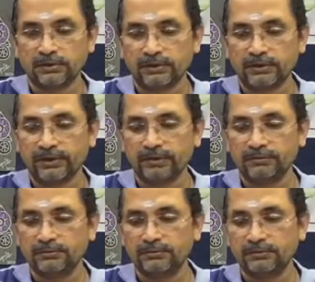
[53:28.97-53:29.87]
Okay,
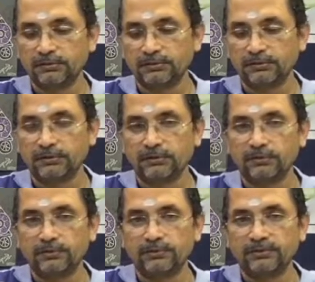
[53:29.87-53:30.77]
you're going
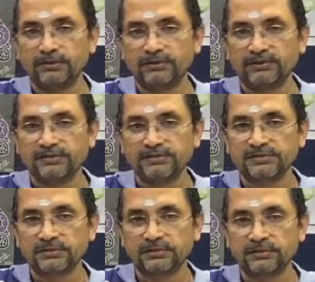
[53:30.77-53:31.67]
to put it like this.
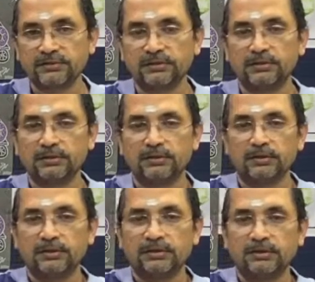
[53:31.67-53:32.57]

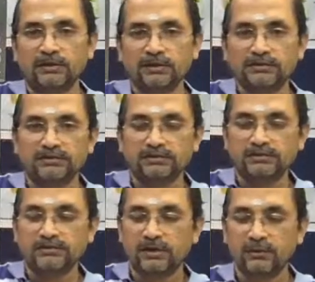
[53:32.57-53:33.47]
This
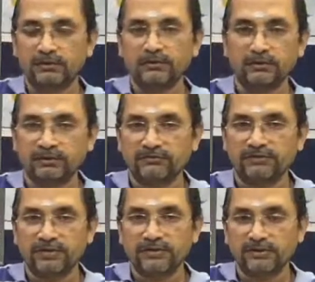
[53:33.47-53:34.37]
is how it will look in the
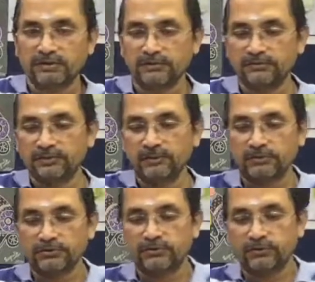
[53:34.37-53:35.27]
front, and then I'm going
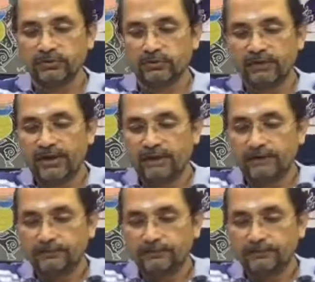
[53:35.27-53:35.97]
to show you the back.